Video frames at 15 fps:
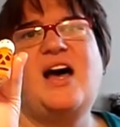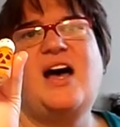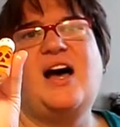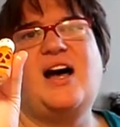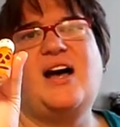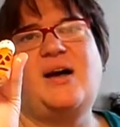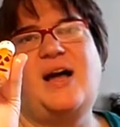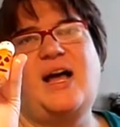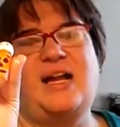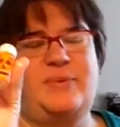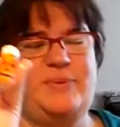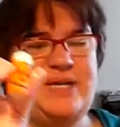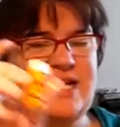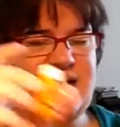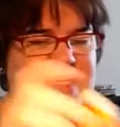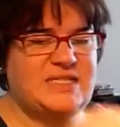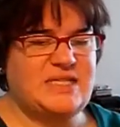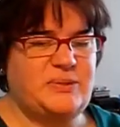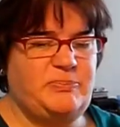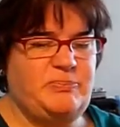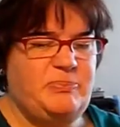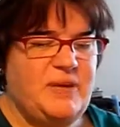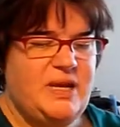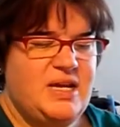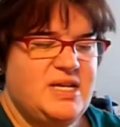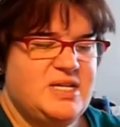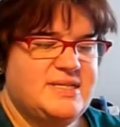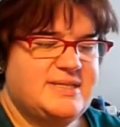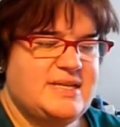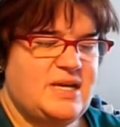Halloween costume.
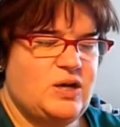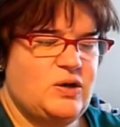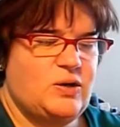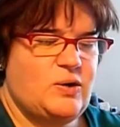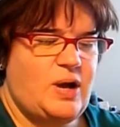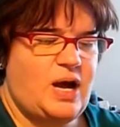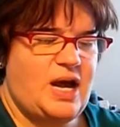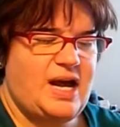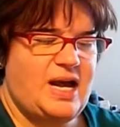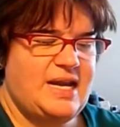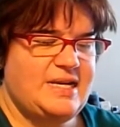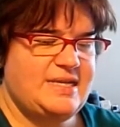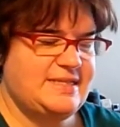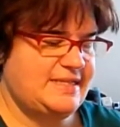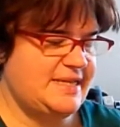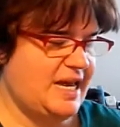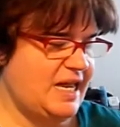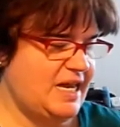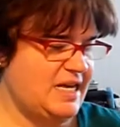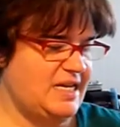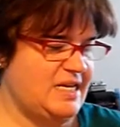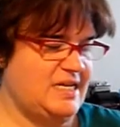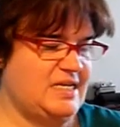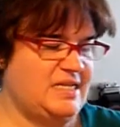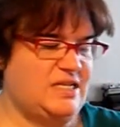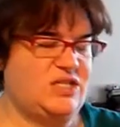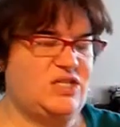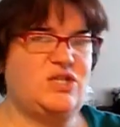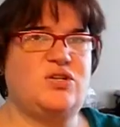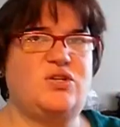So I decided
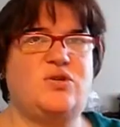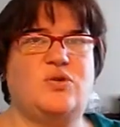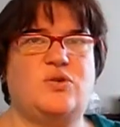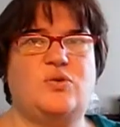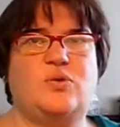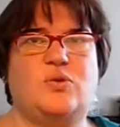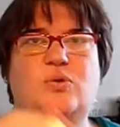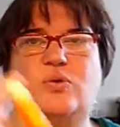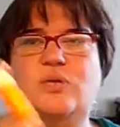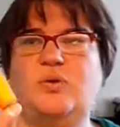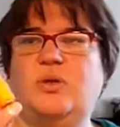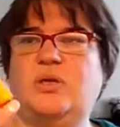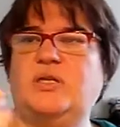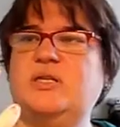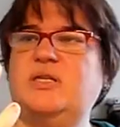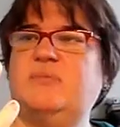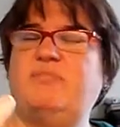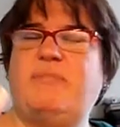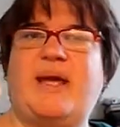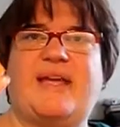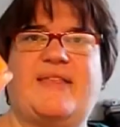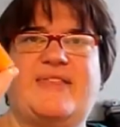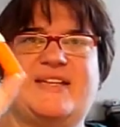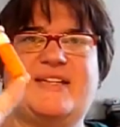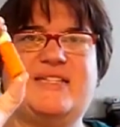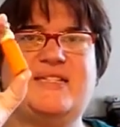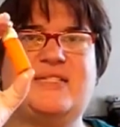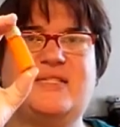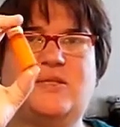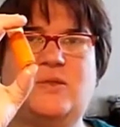to make
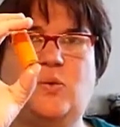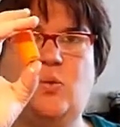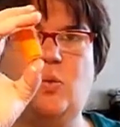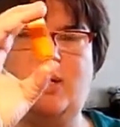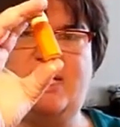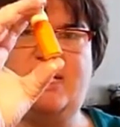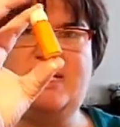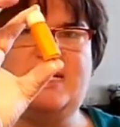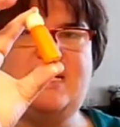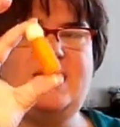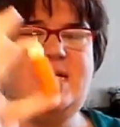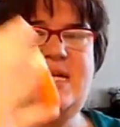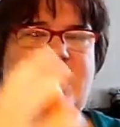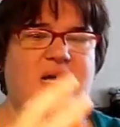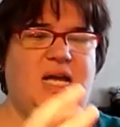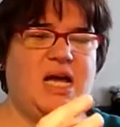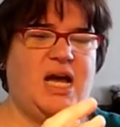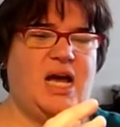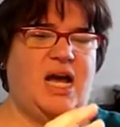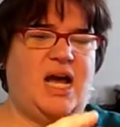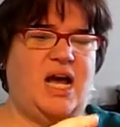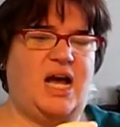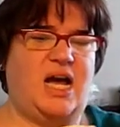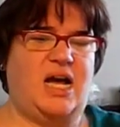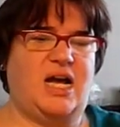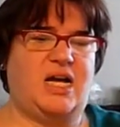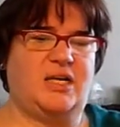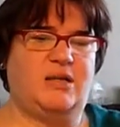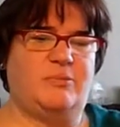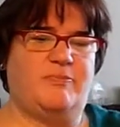this one
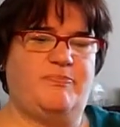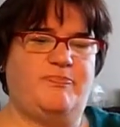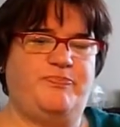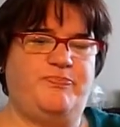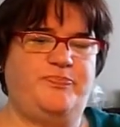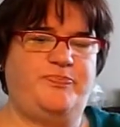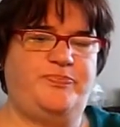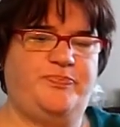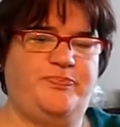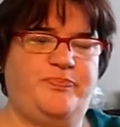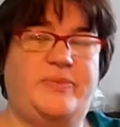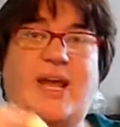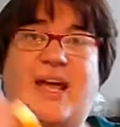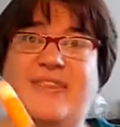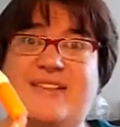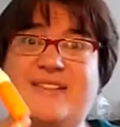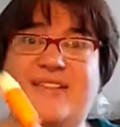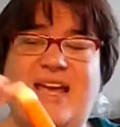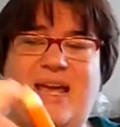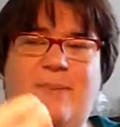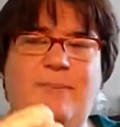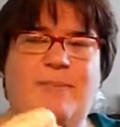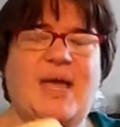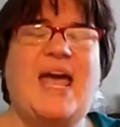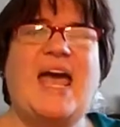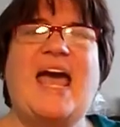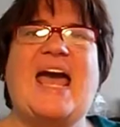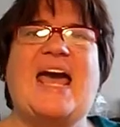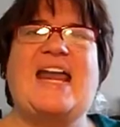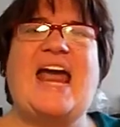not the same,
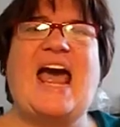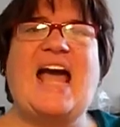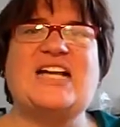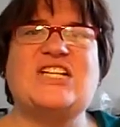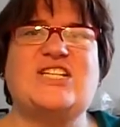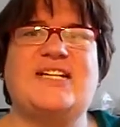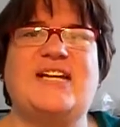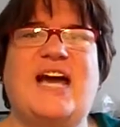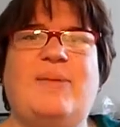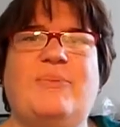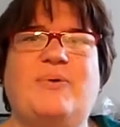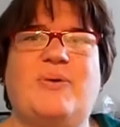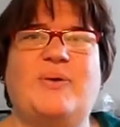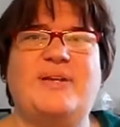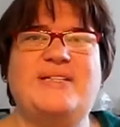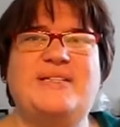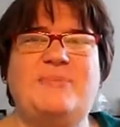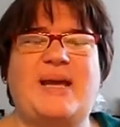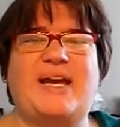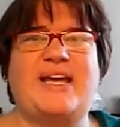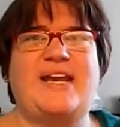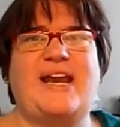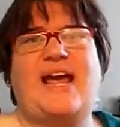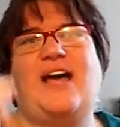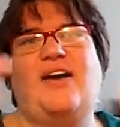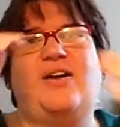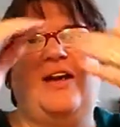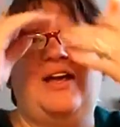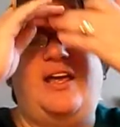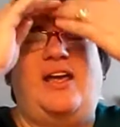and actually I'm going to make it out